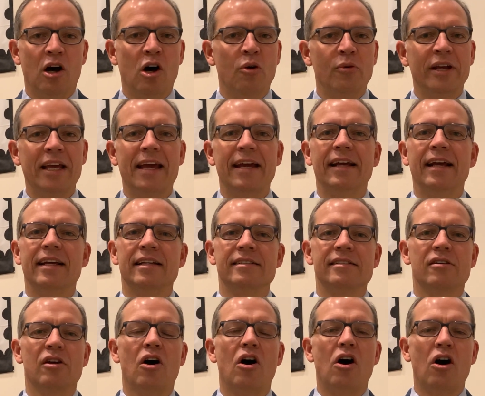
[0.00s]
OEA
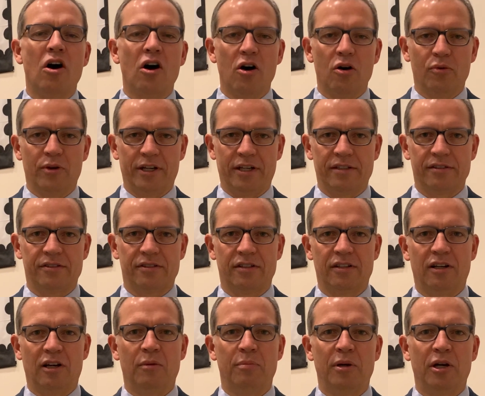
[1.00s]
has always
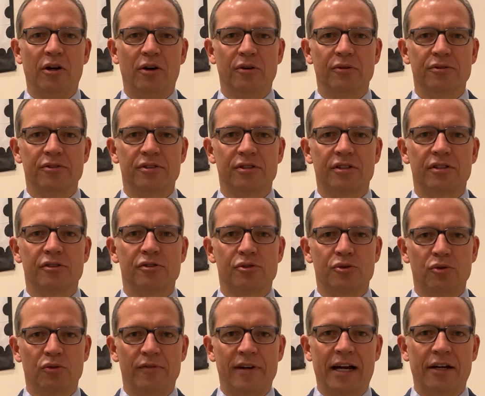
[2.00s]
opposed
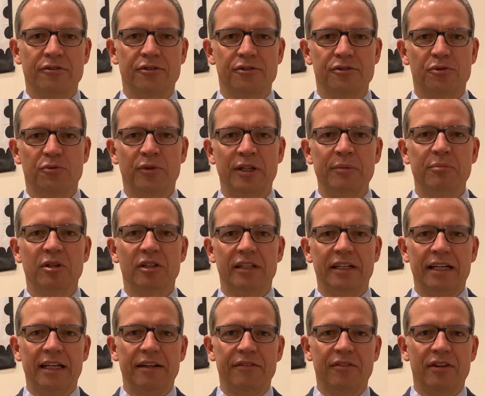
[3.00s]
school vouchers. We
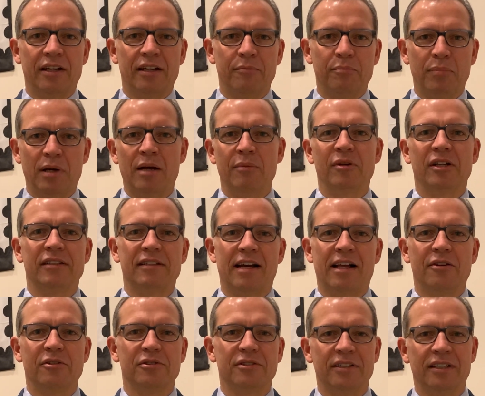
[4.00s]
believe that public
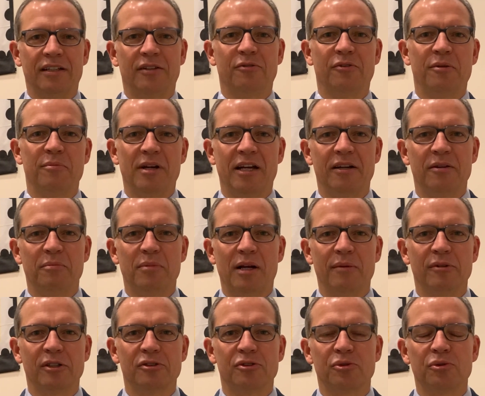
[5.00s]
dollars need to remain in
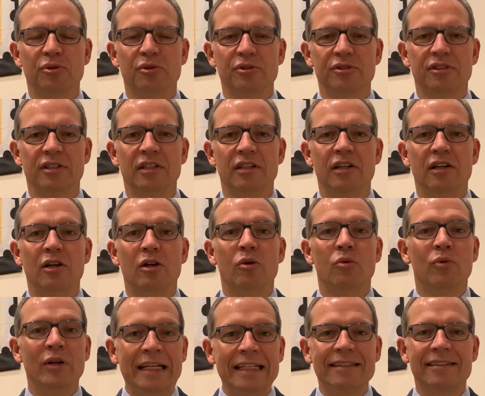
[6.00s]
public schools.
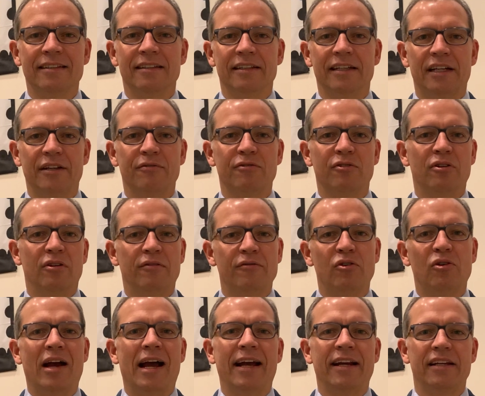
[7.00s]
Recently, for a
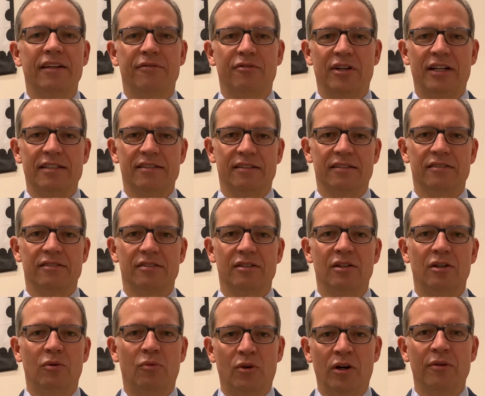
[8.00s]
variety of reasons,
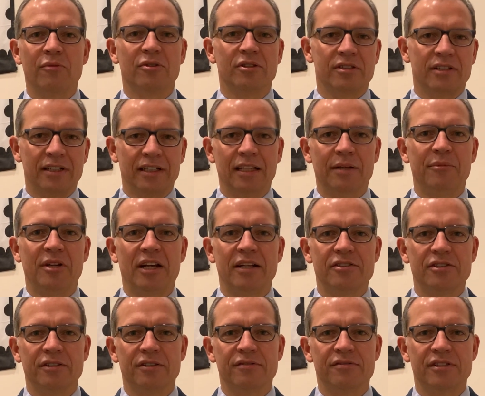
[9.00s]
one was the
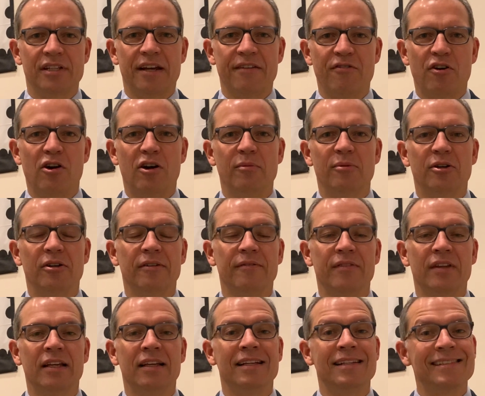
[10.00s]
elimination of Safe Harbor,
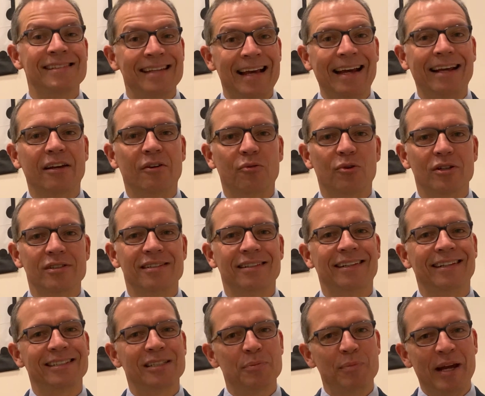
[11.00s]
the second was an
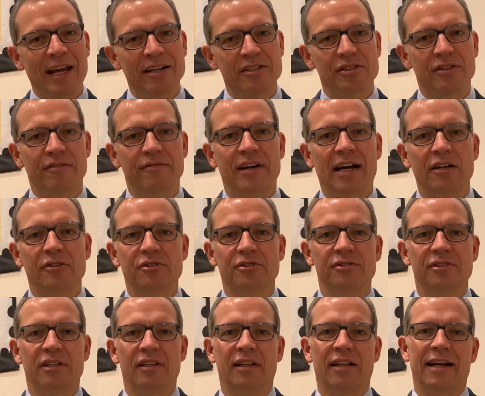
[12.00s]
expansion of
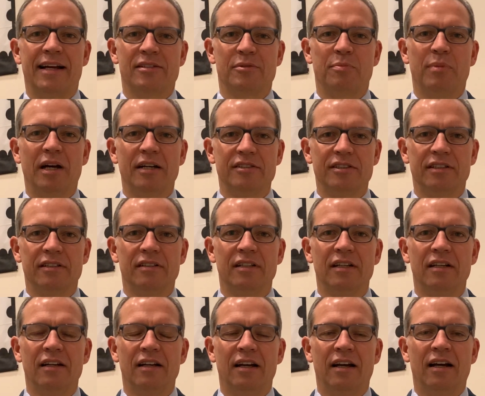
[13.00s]
vouchers in the last budget,
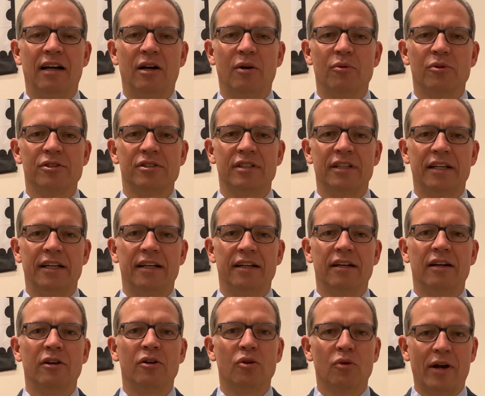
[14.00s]
we're seeing
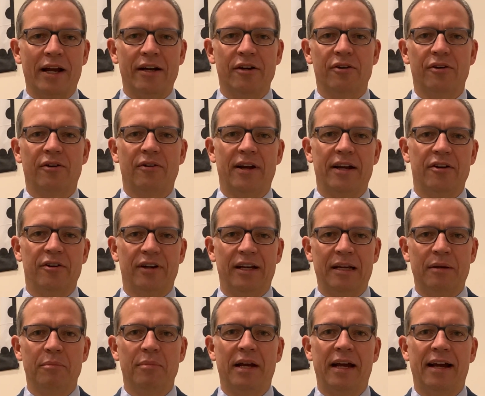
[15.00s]
a greater and greater
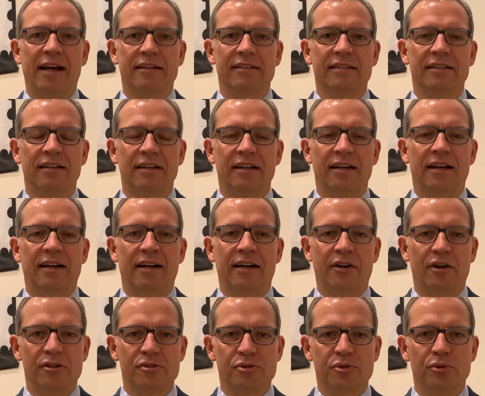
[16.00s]
impact
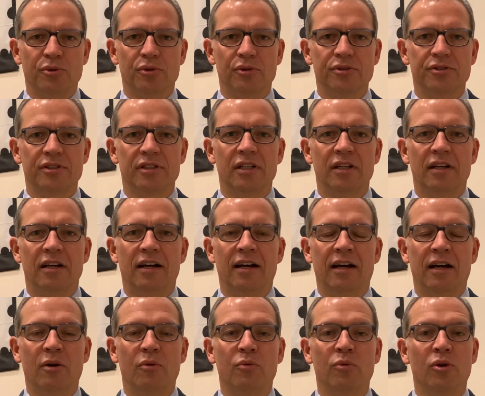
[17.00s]
on our schools.
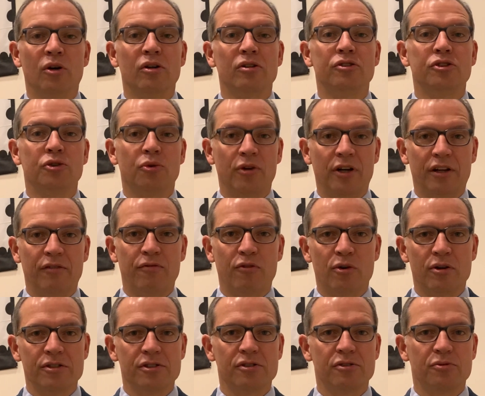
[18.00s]
We're joining
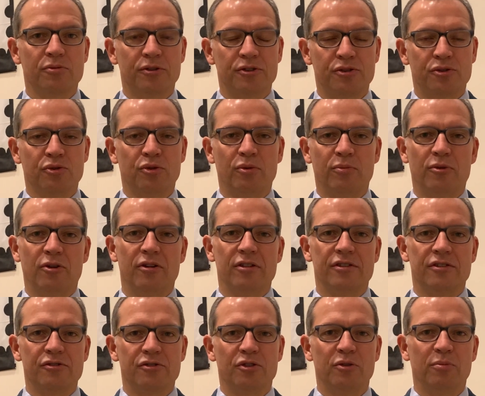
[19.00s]
forces with school
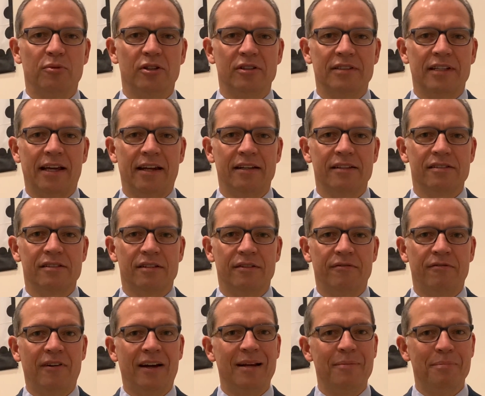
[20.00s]
boards and superintendents to
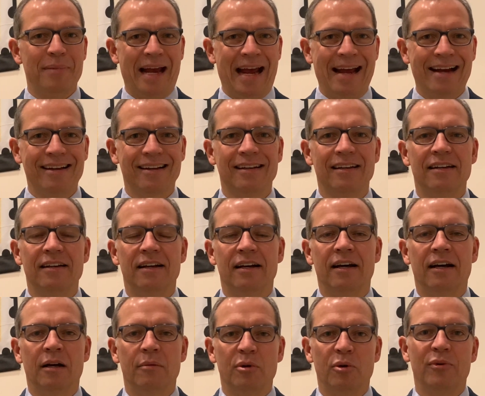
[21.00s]
fight back,
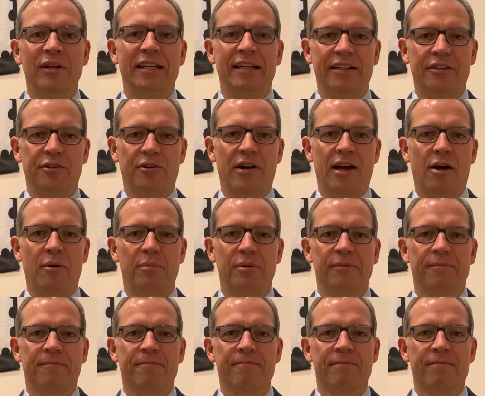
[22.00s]
but we need your help.